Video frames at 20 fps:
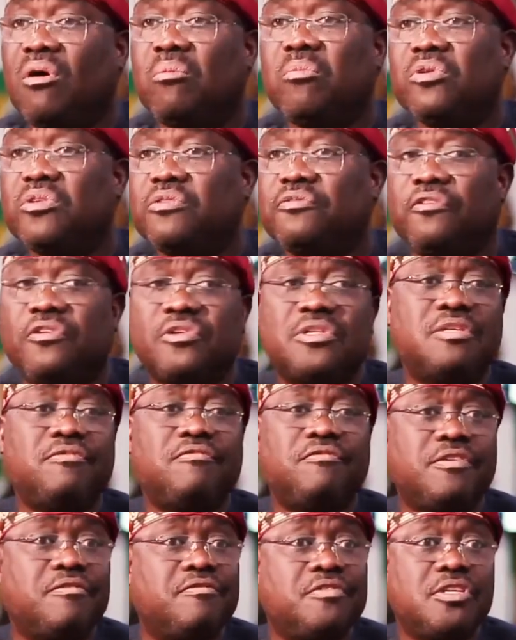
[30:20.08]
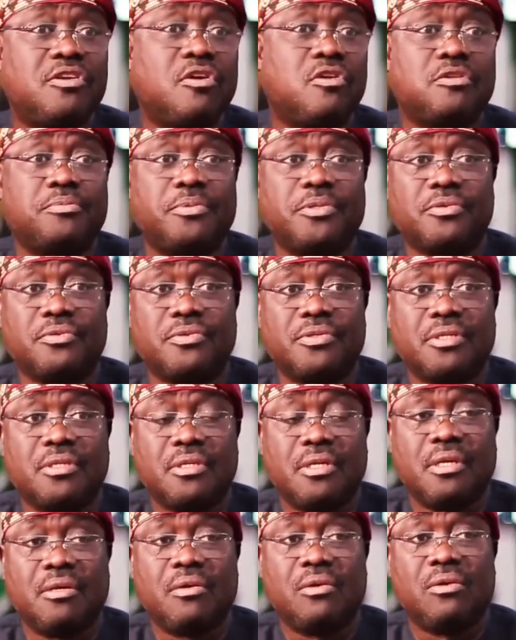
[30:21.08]
almost 40, 50
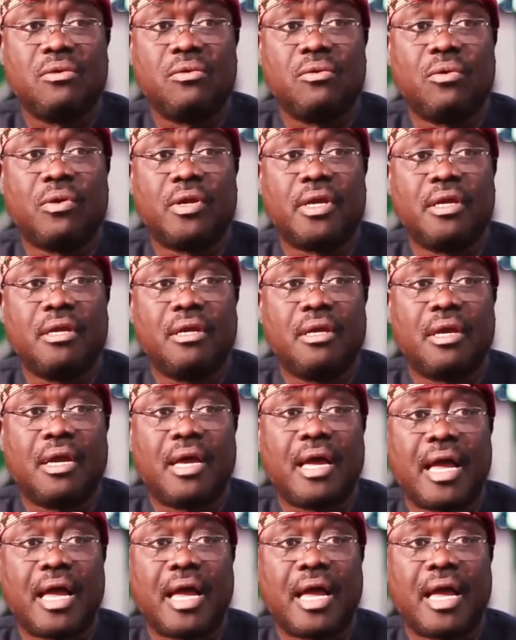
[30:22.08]
hospitals, okay?